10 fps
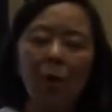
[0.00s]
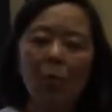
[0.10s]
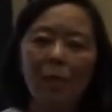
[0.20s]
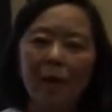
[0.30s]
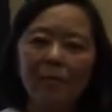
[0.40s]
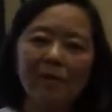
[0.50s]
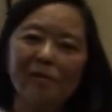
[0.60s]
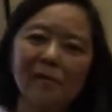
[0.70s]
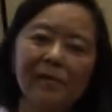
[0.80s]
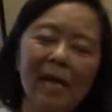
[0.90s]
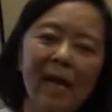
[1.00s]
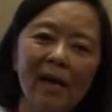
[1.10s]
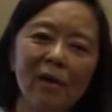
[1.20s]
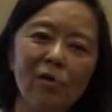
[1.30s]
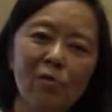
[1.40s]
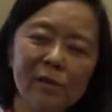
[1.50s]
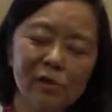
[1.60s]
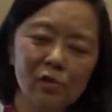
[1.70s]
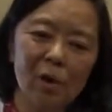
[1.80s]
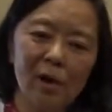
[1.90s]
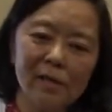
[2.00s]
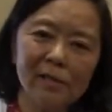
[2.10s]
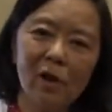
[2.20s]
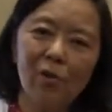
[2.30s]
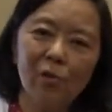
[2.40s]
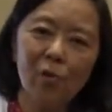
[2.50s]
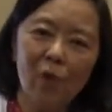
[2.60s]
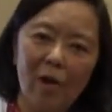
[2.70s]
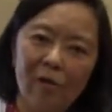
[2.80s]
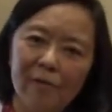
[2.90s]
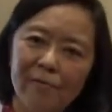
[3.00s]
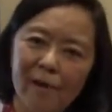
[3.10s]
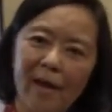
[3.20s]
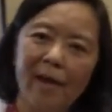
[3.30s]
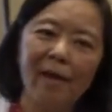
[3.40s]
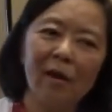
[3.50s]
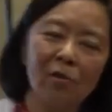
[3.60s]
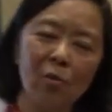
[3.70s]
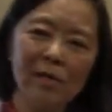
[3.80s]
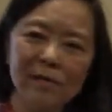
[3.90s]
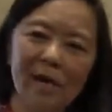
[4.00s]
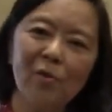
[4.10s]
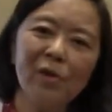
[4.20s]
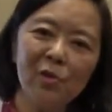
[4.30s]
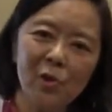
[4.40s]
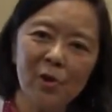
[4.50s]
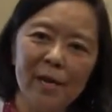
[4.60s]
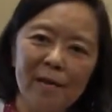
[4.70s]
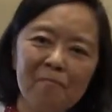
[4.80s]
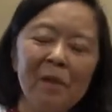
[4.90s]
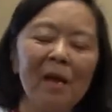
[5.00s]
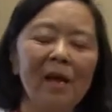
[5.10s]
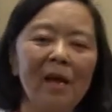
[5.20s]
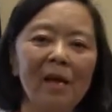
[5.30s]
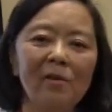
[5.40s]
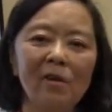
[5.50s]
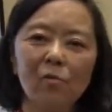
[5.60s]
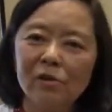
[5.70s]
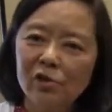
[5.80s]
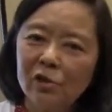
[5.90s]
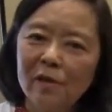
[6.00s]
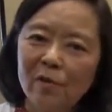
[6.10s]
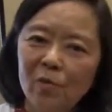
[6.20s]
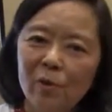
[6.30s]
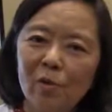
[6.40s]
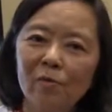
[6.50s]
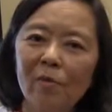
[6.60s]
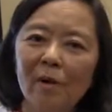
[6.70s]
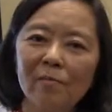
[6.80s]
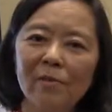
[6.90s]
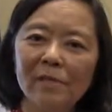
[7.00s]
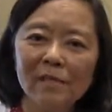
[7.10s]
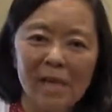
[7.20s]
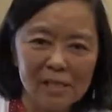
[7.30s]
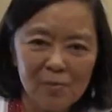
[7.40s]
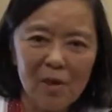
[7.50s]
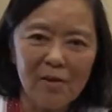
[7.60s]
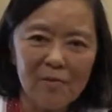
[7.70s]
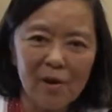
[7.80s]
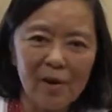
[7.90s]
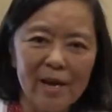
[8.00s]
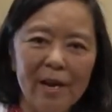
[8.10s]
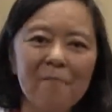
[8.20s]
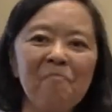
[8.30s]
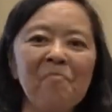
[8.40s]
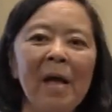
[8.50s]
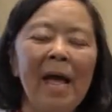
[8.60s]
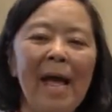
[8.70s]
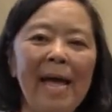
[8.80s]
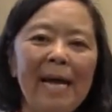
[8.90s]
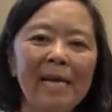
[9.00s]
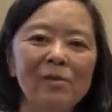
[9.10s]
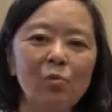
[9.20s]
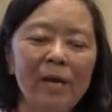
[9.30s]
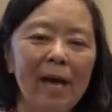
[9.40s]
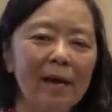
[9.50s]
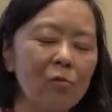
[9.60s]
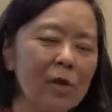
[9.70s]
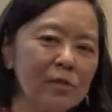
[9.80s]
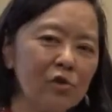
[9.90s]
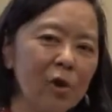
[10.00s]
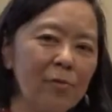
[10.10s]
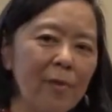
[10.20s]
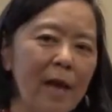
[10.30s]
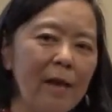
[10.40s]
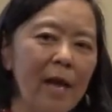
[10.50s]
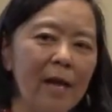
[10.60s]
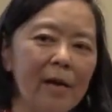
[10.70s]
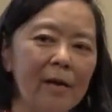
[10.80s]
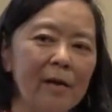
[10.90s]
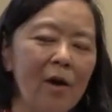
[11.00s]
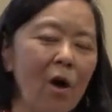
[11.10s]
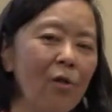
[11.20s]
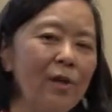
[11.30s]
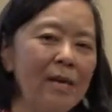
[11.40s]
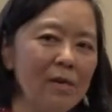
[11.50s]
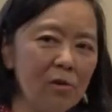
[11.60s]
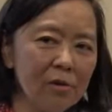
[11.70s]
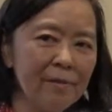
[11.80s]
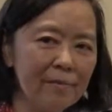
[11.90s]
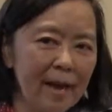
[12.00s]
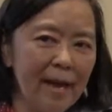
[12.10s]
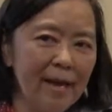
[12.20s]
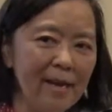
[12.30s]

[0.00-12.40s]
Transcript: Well, my parents had a restaurant called the Corral Cafe on West Highway 30, mm -hmm. and originally we were from the Scotts Bluff area, and we had a restaurant that had called the Eagle Cafe,